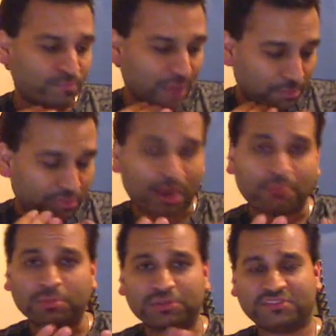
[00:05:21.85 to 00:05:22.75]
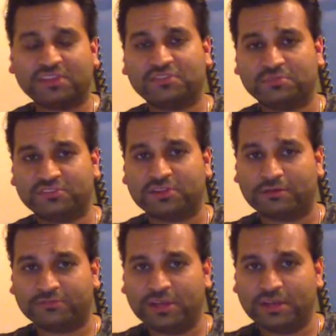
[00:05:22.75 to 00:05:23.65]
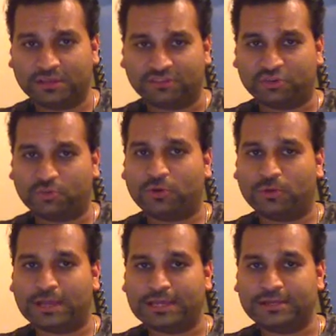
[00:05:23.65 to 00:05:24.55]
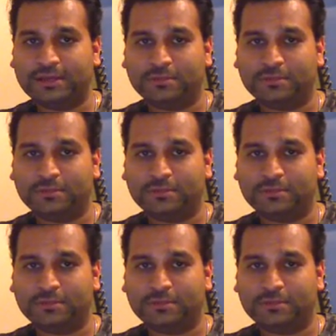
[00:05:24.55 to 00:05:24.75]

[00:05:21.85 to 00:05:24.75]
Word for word: I'll probably say some stuff that you won't like,